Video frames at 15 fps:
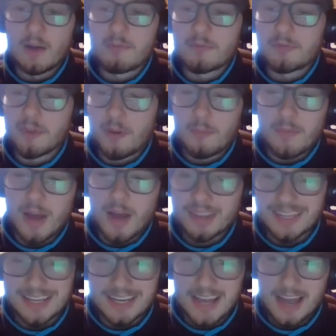From I
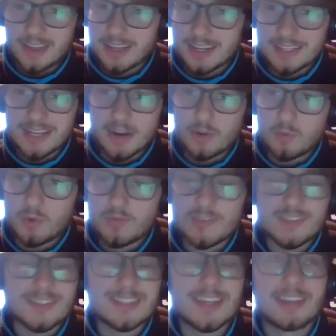think Darren
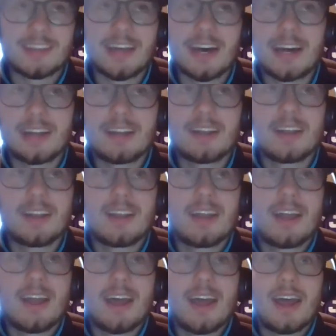Wolfson said that,
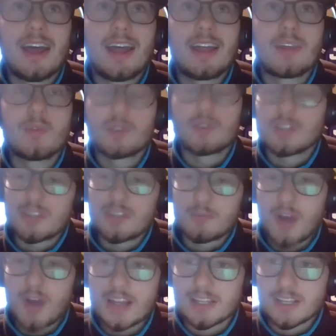and which is
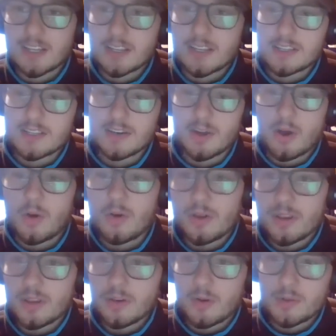surprising because D'Lo
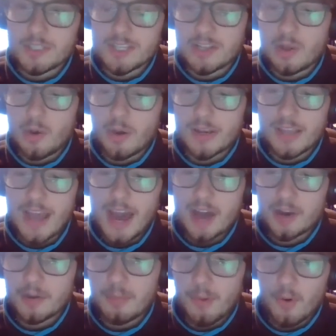and
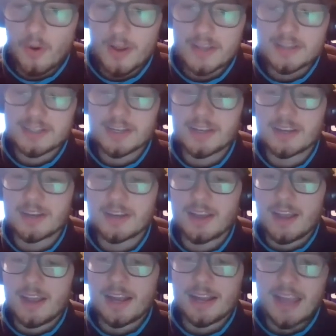Cat are boys, and
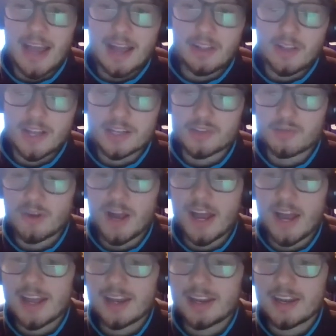Cat likes
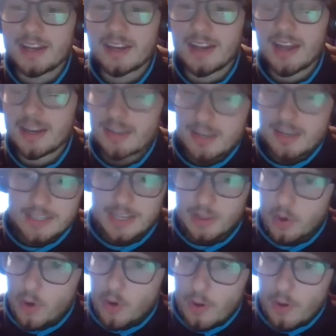Ryan, and D'Lo